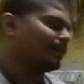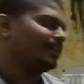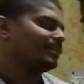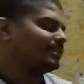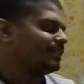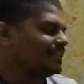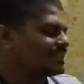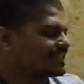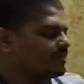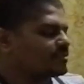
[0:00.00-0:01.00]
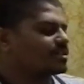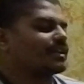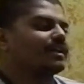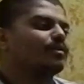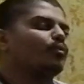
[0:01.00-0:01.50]
in these
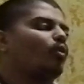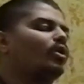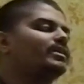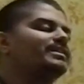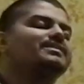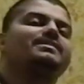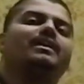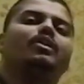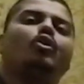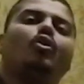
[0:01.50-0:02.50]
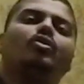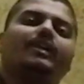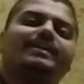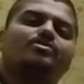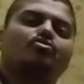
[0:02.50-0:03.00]
substring, what is the
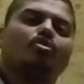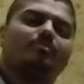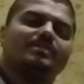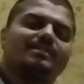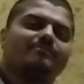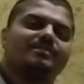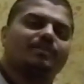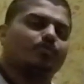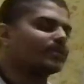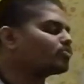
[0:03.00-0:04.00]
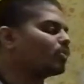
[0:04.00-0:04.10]
longest common subsequence?